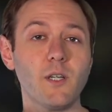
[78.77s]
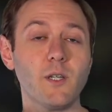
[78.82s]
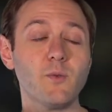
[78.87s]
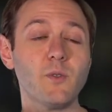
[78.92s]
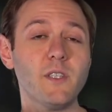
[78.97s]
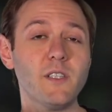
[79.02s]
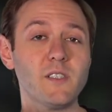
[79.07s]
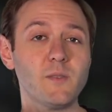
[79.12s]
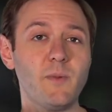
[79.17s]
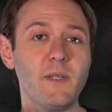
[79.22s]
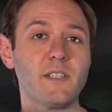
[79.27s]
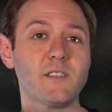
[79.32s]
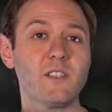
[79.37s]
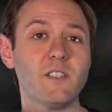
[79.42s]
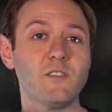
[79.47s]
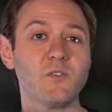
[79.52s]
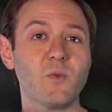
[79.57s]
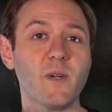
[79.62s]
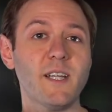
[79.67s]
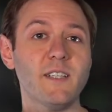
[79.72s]
and it really speaks to
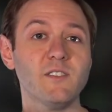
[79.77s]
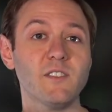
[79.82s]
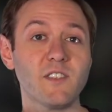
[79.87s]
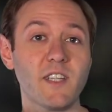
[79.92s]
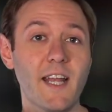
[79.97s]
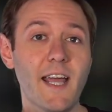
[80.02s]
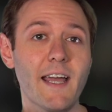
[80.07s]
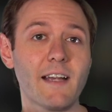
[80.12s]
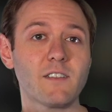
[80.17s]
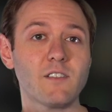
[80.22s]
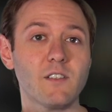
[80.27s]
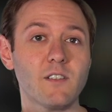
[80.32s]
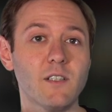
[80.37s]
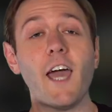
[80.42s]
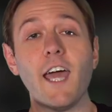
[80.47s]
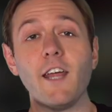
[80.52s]
his range as an actor.